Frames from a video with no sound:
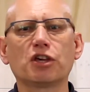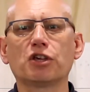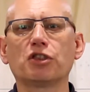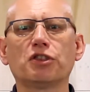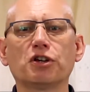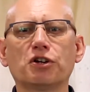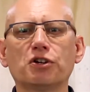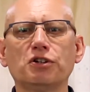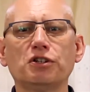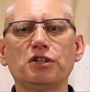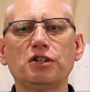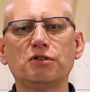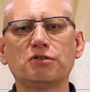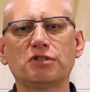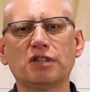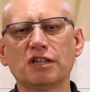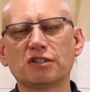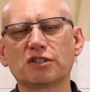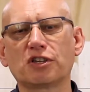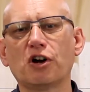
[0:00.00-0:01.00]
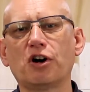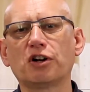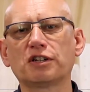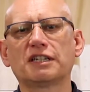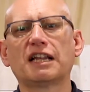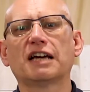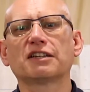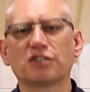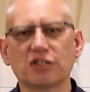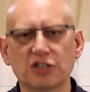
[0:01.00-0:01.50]
The good news is God
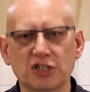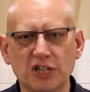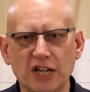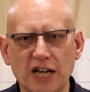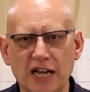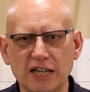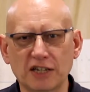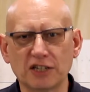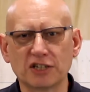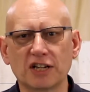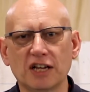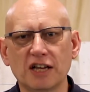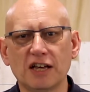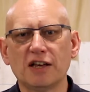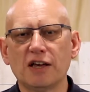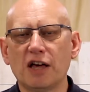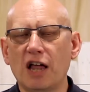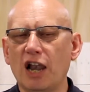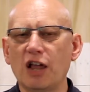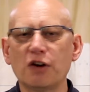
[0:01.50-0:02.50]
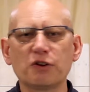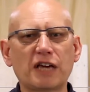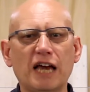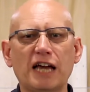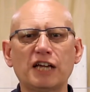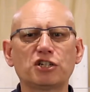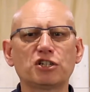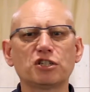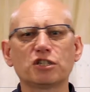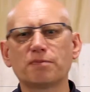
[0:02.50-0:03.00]
doesn't change.
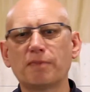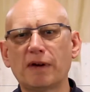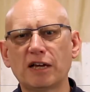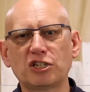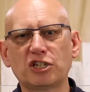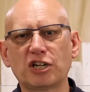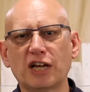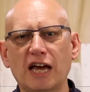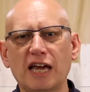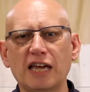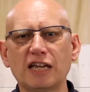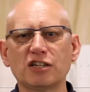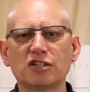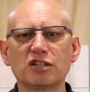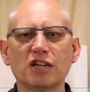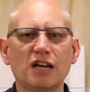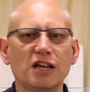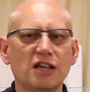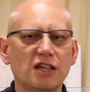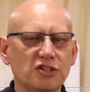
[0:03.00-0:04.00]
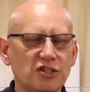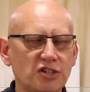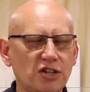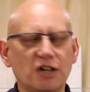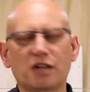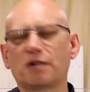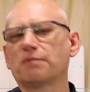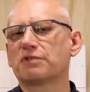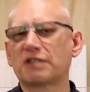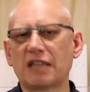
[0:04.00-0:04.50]
Locations may change,
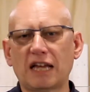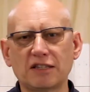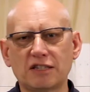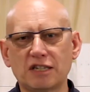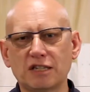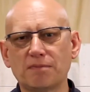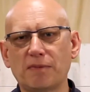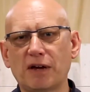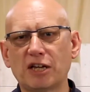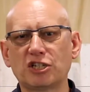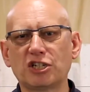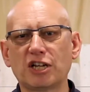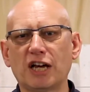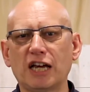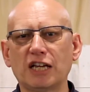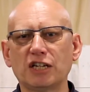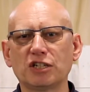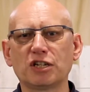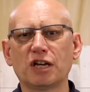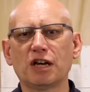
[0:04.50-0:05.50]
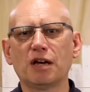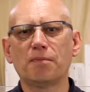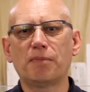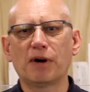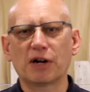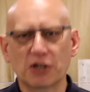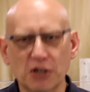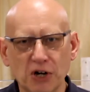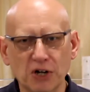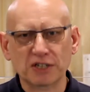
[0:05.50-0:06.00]
circumstances may change,
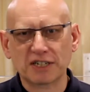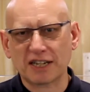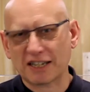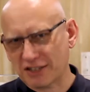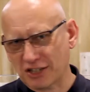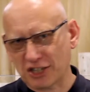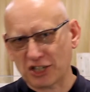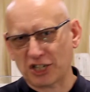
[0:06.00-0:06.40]
but God doesn't